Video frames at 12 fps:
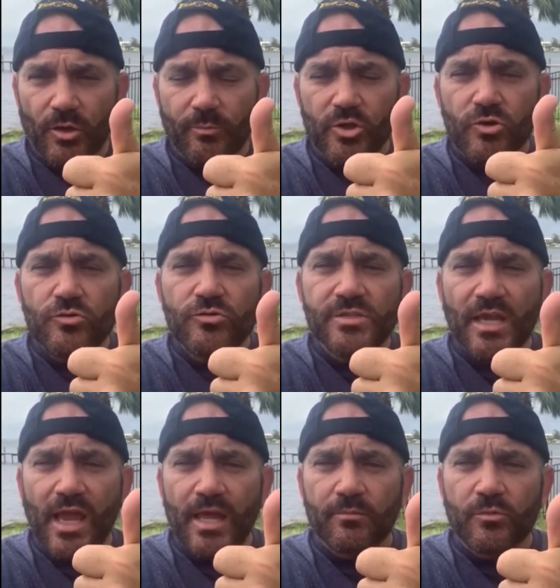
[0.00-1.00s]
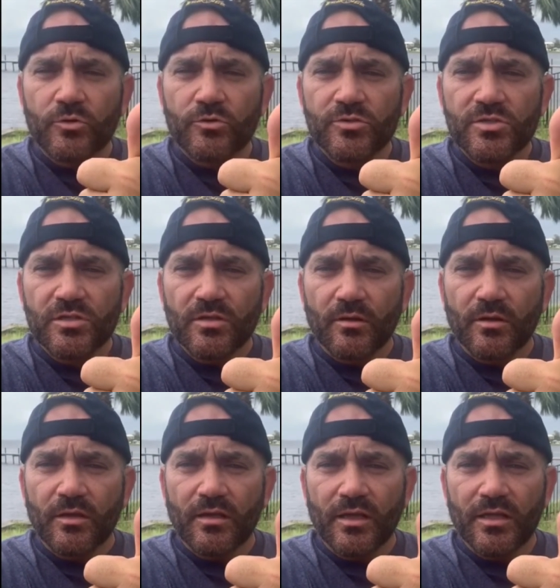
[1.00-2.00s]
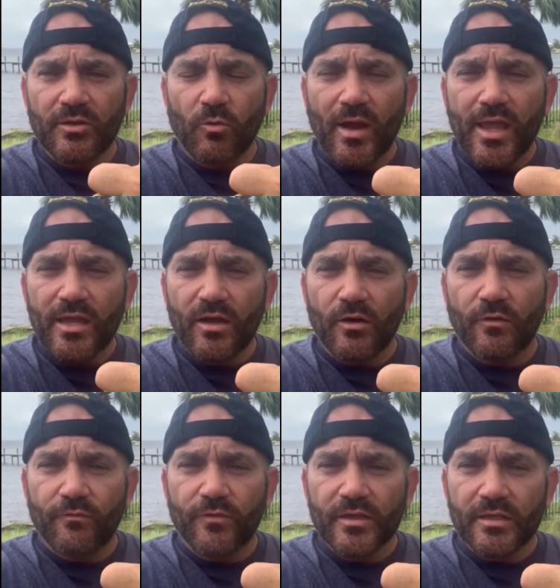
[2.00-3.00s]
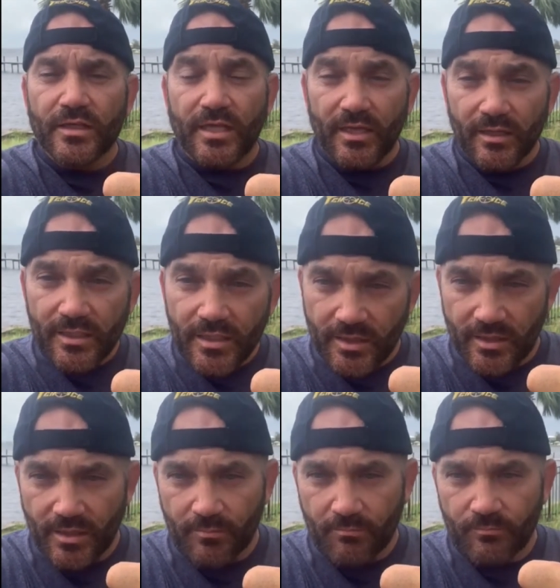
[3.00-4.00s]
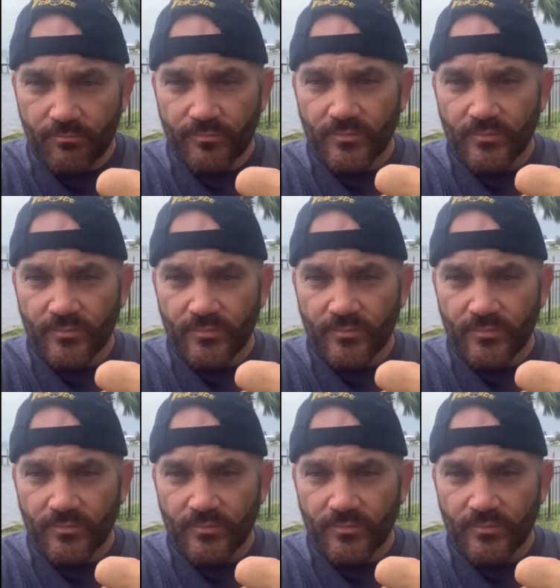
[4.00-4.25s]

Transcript: Abuse animals in the way of killing them.